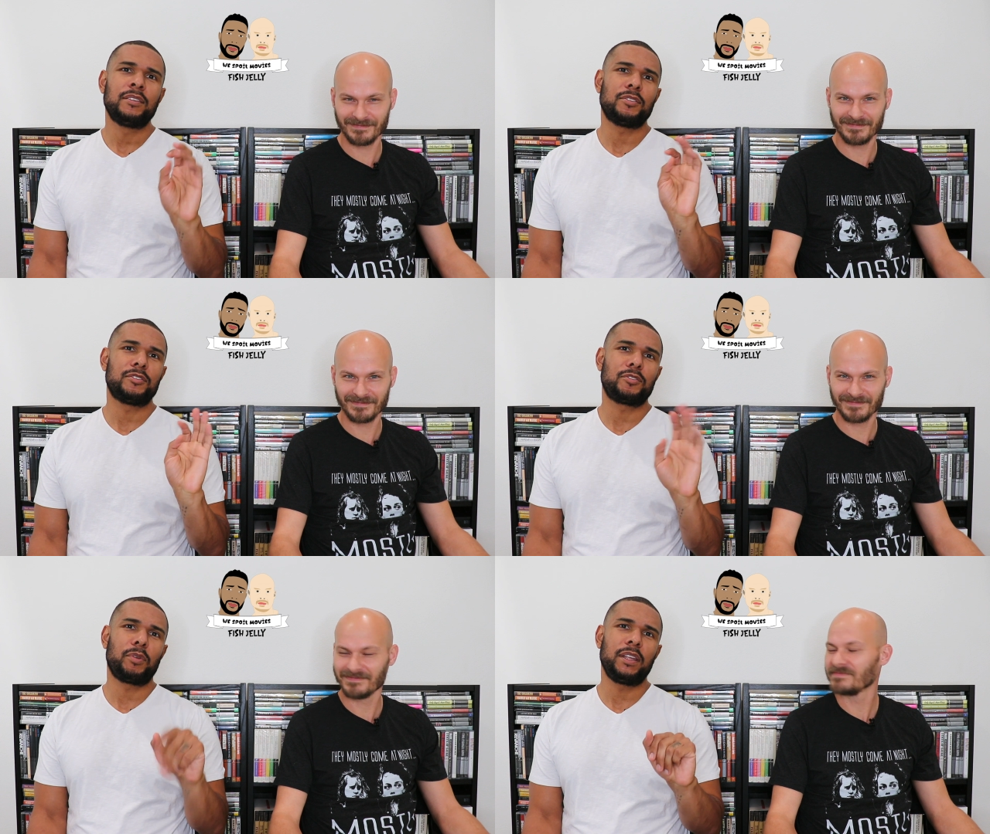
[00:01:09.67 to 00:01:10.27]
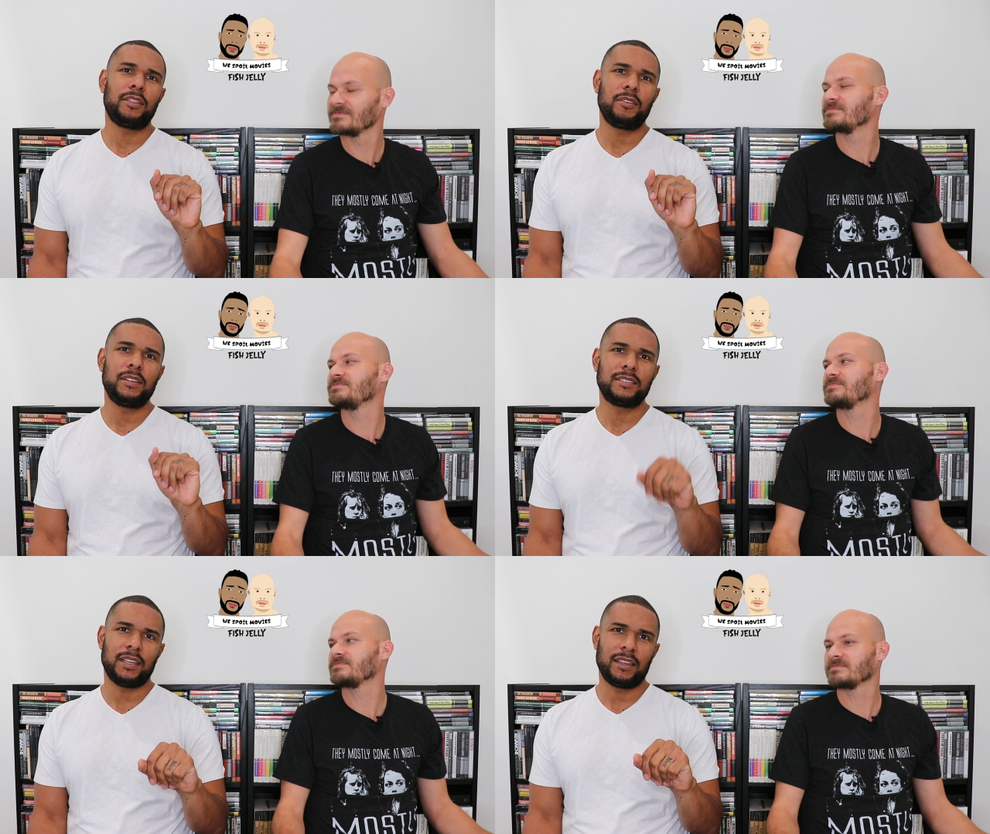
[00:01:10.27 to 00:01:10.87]
Speaker 1: so it's
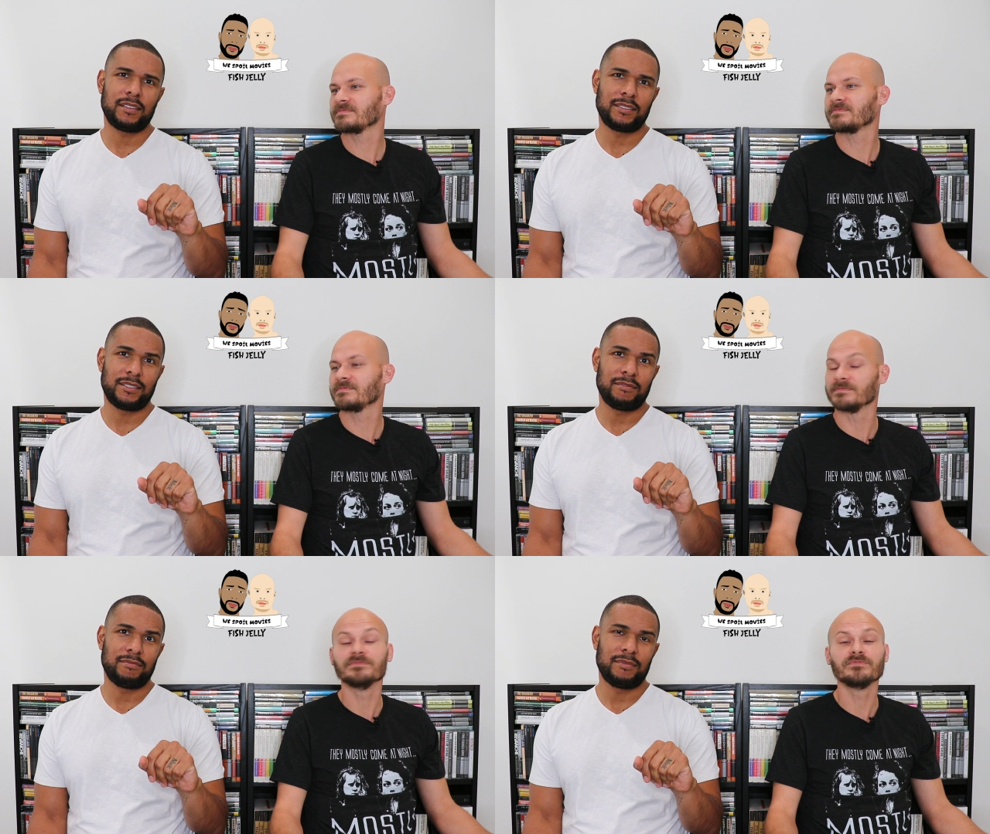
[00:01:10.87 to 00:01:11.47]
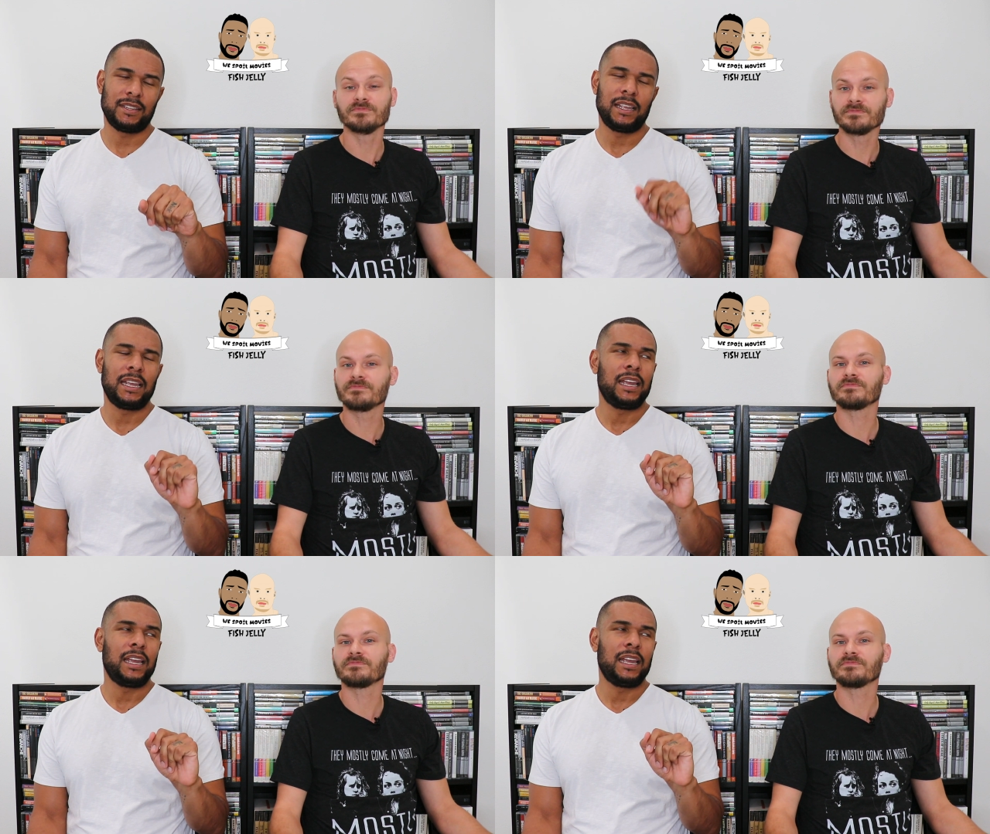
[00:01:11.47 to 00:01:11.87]
2036. Mm -hmm.